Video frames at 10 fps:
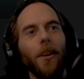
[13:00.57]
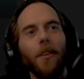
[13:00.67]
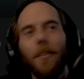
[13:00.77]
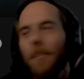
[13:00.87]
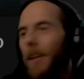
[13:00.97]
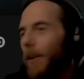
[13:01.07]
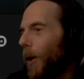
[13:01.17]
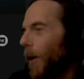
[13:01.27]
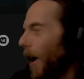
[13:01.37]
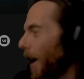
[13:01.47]

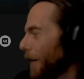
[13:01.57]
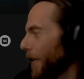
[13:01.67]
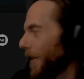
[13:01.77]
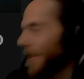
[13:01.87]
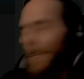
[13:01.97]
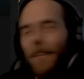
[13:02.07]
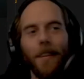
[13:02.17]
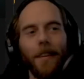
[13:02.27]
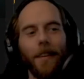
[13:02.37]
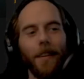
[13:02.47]
0 offers.
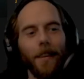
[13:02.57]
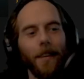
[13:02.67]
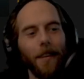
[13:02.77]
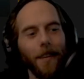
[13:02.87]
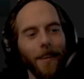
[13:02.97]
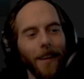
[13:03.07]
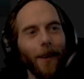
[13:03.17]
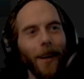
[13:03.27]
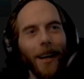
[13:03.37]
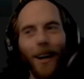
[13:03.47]
Here
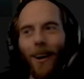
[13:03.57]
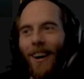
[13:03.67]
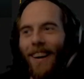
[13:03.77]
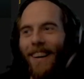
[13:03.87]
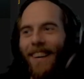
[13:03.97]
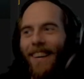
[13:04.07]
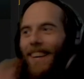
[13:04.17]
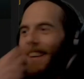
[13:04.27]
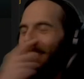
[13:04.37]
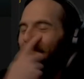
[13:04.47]
we go.
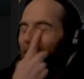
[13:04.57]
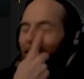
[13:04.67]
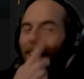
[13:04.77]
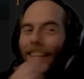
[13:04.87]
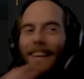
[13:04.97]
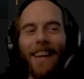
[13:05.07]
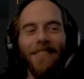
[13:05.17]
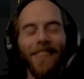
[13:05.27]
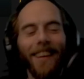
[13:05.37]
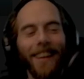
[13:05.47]
So the
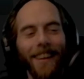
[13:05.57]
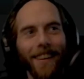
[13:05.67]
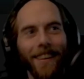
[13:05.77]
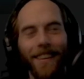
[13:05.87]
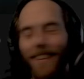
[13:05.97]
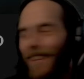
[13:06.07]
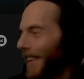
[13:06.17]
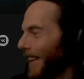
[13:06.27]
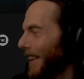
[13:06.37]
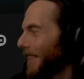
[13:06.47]
in-game link
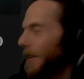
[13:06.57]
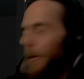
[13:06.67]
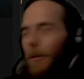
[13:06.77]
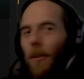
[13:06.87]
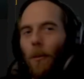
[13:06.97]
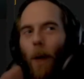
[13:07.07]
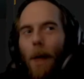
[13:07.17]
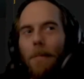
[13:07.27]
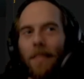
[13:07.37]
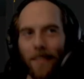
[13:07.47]
links you to the
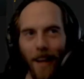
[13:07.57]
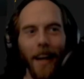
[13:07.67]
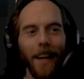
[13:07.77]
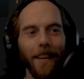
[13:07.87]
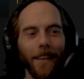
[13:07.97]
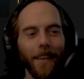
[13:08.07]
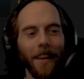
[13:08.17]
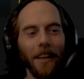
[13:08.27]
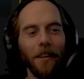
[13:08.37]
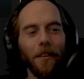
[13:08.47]
website,
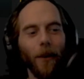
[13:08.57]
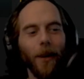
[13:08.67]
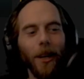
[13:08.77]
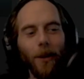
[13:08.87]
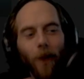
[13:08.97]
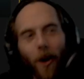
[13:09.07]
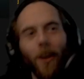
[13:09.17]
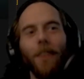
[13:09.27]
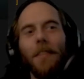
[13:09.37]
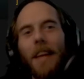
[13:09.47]
showing you
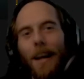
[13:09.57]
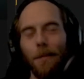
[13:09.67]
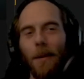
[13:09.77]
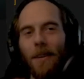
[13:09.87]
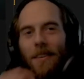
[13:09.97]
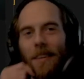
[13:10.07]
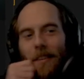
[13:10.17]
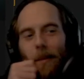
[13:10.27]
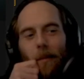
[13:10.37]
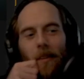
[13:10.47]
all of the expert
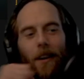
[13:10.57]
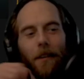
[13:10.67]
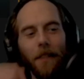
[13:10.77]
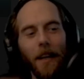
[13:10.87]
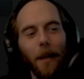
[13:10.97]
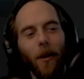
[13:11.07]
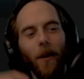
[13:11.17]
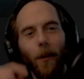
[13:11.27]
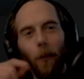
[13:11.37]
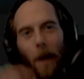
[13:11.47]
systems that are available
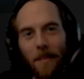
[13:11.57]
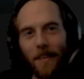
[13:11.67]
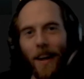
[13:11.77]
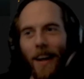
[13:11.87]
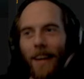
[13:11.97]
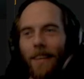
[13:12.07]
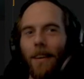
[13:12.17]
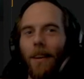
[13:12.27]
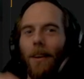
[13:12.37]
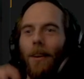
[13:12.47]
on the website,
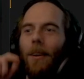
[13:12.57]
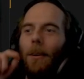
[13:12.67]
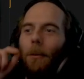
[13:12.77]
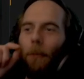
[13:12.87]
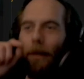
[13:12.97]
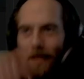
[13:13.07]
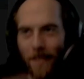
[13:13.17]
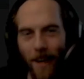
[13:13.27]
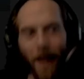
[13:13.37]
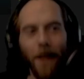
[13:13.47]
which is
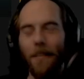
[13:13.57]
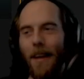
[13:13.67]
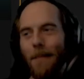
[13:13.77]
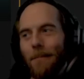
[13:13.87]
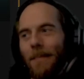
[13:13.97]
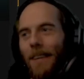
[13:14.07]
none of them.